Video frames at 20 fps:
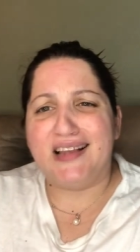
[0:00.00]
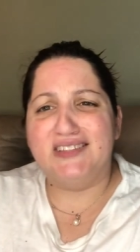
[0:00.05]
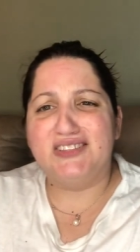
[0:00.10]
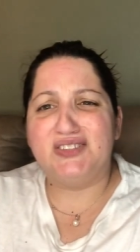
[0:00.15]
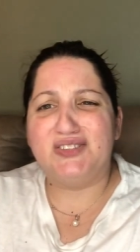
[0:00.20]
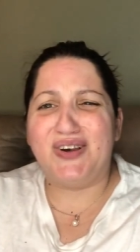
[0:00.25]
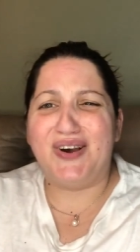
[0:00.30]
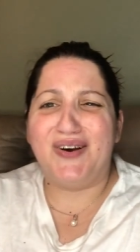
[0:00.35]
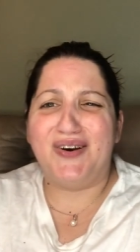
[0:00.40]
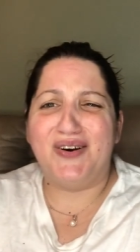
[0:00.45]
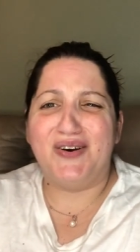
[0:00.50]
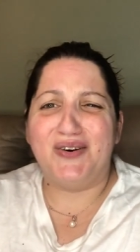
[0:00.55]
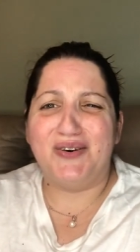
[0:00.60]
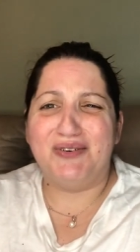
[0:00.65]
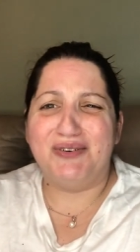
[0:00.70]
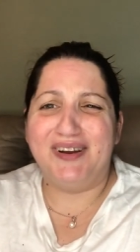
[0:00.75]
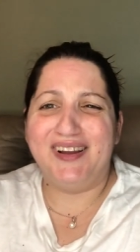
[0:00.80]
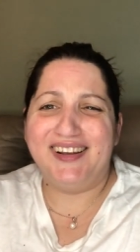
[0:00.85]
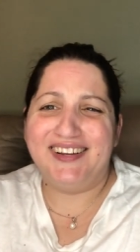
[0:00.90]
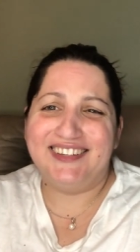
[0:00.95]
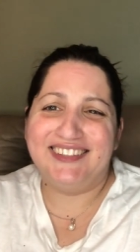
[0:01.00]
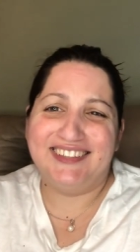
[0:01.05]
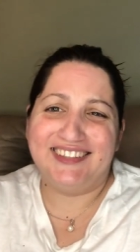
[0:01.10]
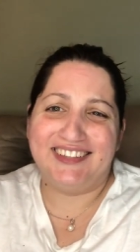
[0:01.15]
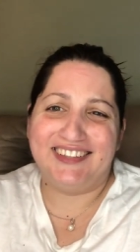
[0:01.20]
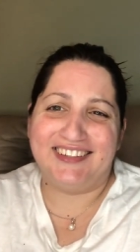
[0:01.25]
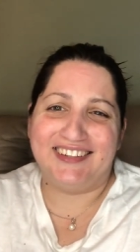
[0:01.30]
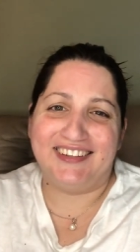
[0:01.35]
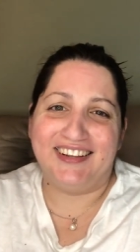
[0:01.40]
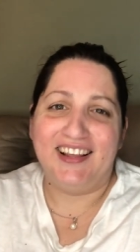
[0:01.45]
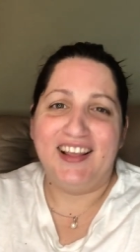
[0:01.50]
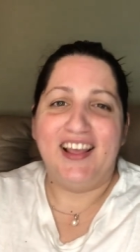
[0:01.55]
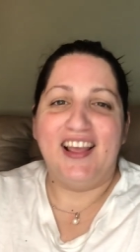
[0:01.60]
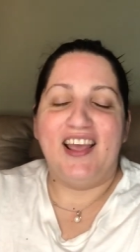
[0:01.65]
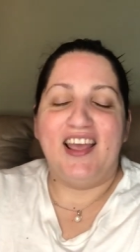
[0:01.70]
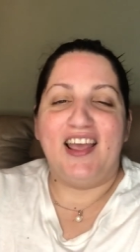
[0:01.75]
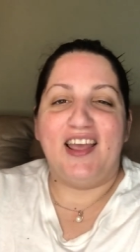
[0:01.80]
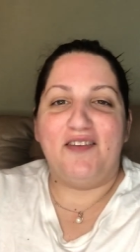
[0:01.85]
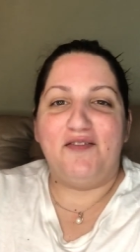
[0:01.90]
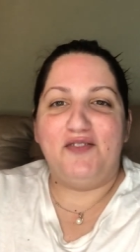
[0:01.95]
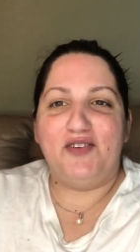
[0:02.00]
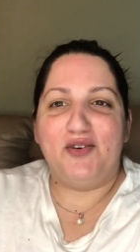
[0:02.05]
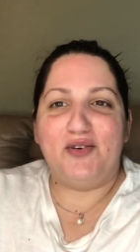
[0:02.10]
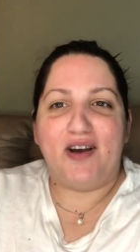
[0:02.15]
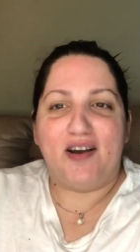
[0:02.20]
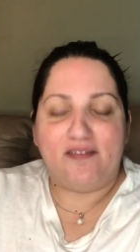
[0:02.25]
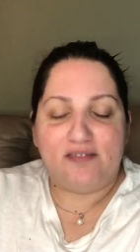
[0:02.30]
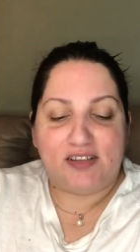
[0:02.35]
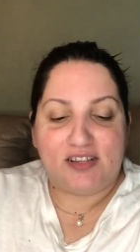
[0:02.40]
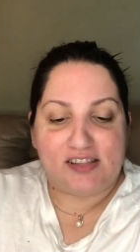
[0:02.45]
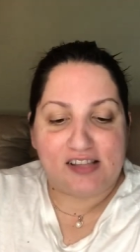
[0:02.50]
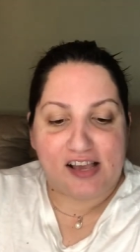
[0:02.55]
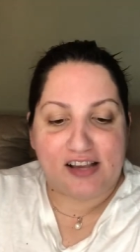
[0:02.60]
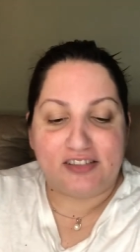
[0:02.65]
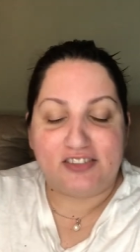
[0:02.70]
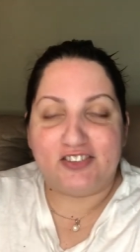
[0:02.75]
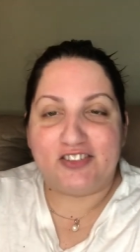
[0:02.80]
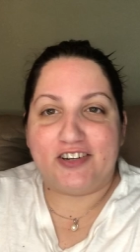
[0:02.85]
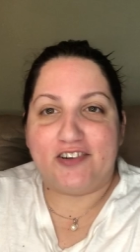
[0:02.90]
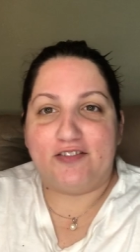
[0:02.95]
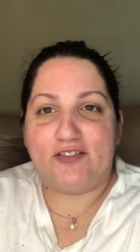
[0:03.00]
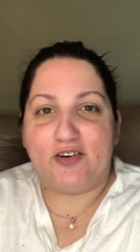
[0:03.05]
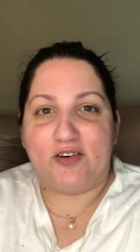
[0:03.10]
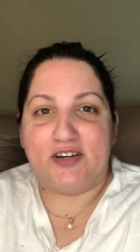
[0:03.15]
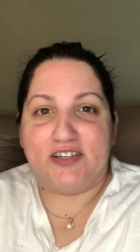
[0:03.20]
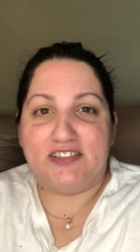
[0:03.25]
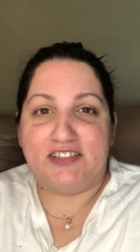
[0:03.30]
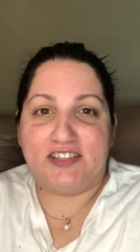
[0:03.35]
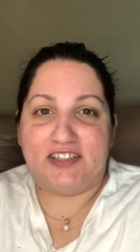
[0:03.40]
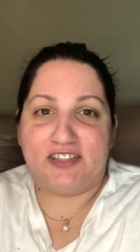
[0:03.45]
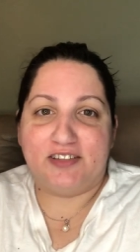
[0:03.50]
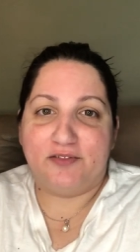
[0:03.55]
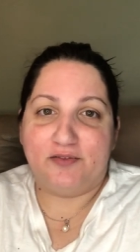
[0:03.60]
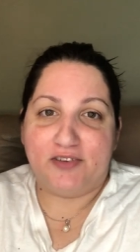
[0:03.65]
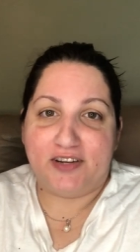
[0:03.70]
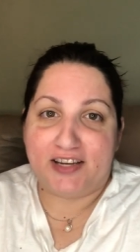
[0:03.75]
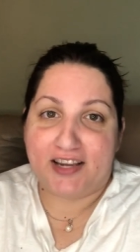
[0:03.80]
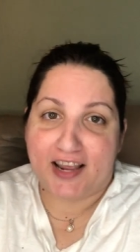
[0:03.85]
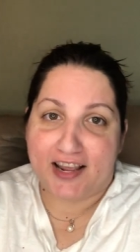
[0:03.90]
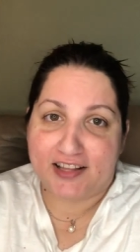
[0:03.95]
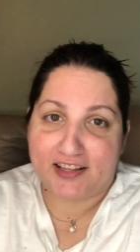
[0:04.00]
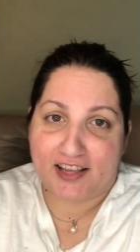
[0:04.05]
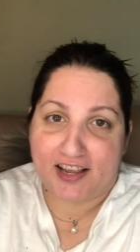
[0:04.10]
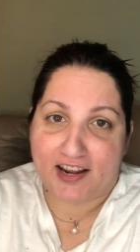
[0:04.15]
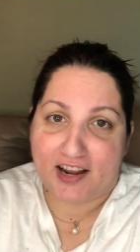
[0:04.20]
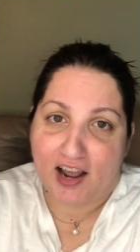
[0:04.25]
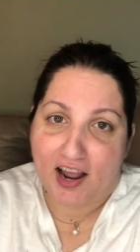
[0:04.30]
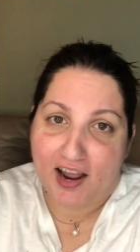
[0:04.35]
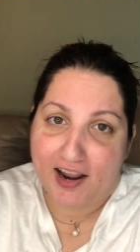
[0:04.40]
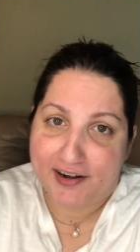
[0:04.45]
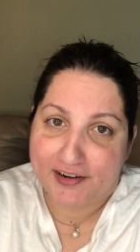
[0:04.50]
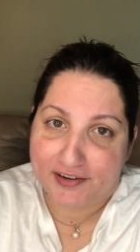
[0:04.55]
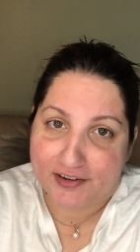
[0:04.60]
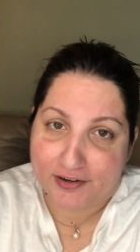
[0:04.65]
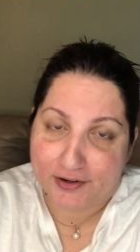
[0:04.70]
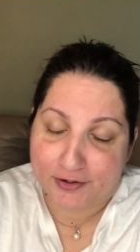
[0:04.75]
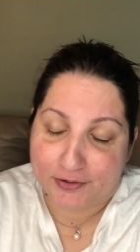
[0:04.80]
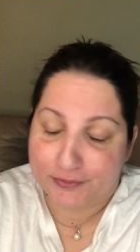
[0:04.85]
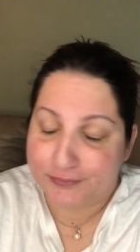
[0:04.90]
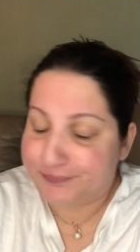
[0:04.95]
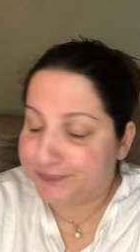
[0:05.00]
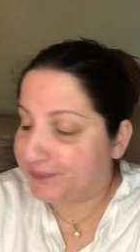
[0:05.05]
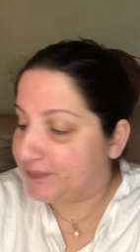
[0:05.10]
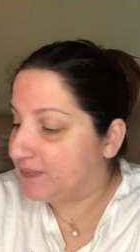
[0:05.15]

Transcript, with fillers: So if you have the luxury of going to the VA like I do,